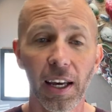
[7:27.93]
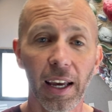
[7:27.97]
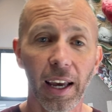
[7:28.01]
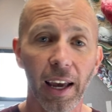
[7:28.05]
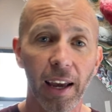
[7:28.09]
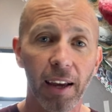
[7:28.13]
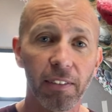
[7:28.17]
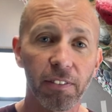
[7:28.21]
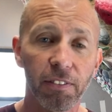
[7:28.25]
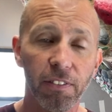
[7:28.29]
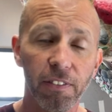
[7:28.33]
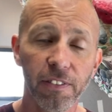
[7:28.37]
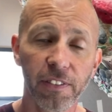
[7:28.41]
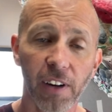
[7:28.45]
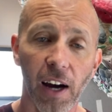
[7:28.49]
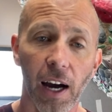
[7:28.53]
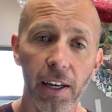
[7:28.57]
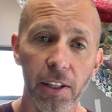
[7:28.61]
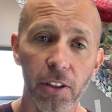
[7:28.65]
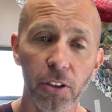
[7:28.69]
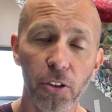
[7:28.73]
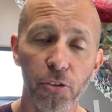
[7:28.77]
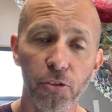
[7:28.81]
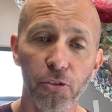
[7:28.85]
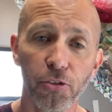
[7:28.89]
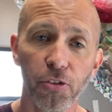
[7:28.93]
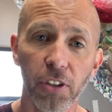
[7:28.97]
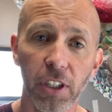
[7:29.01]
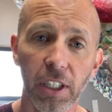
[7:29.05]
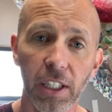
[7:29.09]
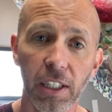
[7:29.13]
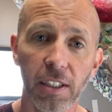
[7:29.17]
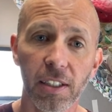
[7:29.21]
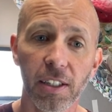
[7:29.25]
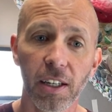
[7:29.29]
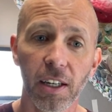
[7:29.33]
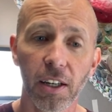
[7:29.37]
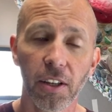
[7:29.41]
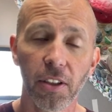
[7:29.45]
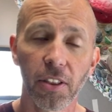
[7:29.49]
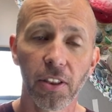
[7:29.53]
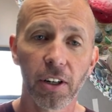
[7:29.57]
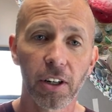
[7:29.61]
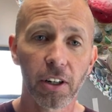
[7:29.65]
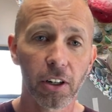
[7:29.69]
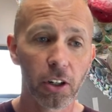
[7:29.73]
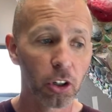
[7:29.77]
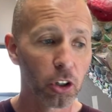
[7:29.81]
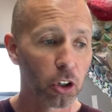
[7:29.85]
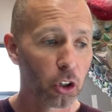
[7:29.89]
and find the feet
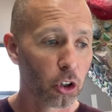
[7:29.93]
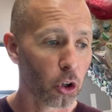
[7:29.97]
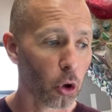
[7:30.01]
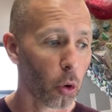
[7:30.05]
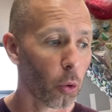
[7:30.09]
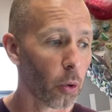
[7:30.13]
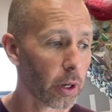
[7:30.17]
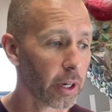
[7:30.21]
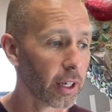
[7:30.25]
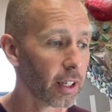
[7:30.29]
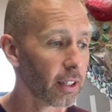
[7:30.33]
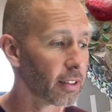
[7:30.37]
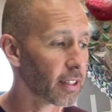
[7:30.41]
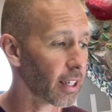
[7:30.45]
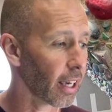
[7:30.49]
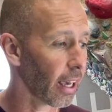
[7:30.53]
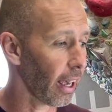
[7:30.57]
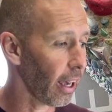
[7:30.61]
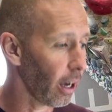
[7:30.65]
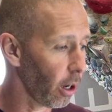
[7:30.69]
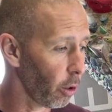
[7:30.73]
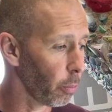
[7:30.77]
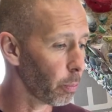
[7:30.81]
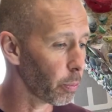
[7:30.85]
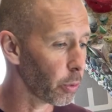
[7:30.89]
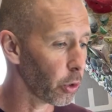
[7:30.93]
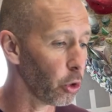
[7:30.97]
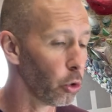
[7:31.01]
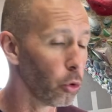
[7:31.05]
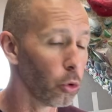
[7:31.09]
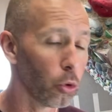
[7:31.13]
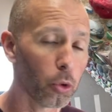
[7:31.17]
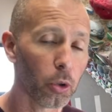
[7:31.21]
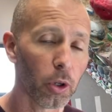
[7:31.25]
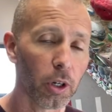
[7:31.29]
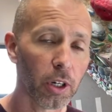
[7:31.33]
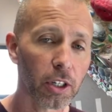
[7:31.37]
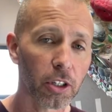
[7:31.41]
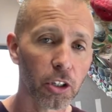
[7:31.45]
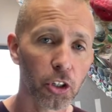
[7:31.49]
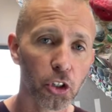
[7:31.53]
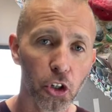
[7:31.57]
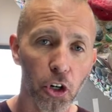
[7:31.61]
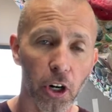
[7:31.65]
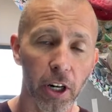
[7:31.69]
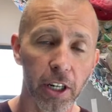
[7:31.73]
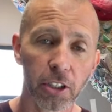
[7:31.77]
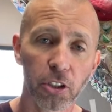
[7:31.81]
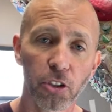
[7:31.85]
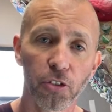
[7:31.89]
that are going to help you
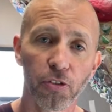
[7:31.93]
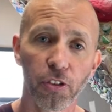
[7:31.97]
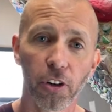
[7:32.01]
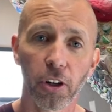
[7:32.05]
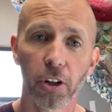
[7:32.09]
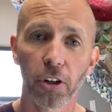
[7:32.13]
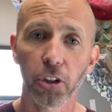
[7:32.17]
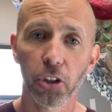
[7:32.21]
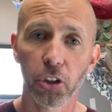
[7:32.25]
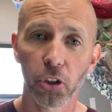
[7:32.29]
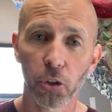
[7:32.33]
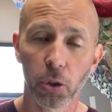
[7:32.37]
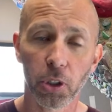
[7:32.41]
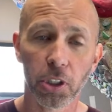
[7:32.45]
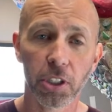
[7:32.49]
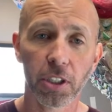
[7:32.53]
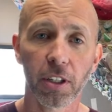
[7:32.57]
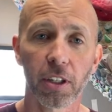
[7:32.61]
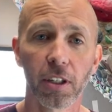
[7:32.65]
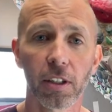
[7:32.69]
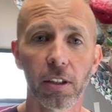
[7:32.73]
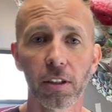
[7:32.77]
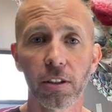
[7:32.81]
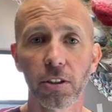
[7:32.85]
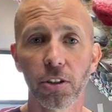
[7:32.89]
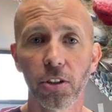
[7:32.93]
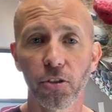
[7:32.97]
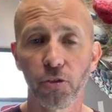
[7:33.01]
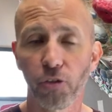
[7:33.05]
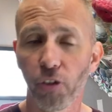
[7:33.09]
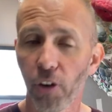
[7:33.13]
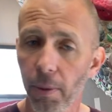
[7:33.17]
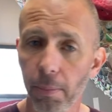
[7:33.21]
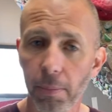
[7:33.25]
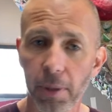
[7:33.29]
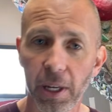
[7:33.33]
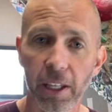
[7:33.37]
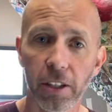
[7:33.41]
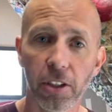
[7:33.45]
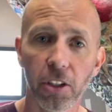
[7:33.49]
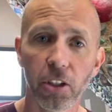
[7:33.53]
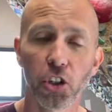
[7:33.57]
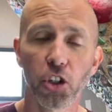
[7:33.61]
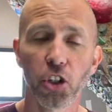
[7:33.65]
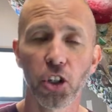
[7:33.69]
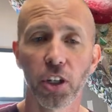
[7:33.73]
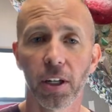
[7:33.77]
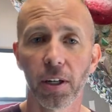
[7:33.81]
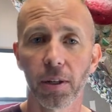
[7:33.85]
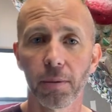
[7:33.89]
transfer your skills from in the
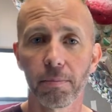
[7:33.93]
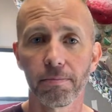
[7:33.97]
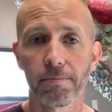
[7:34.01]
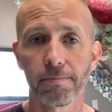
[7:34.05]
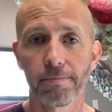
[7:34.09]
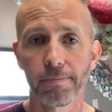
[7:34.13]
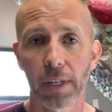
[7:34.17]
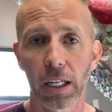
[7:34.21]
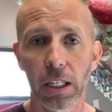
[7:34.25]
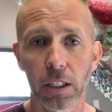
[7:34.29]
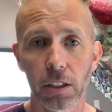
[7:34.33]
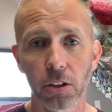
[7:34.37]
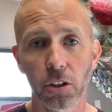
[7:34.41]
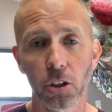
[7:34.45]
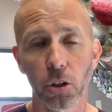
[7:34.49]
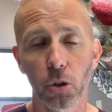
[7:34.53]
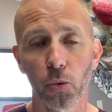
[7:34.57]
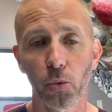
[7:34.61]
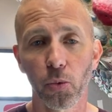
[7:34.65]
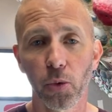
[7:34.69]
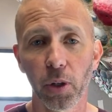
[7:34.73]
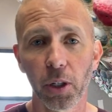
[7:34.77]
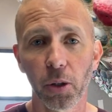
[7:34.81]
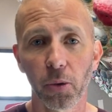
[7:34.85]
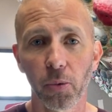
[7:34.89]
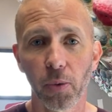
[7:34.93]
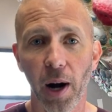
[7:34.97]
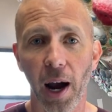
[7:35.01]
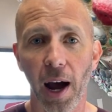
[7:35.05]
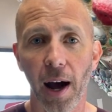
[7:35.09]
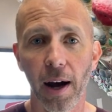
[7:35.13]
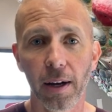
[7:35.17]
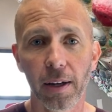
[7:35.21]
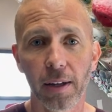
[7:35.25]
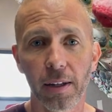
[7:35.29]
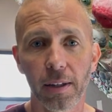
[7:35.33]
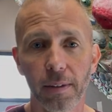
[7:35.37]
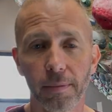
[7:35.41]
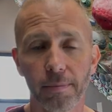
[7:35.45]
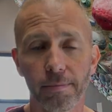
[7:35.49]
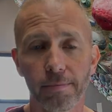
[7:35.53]
gym to real rock.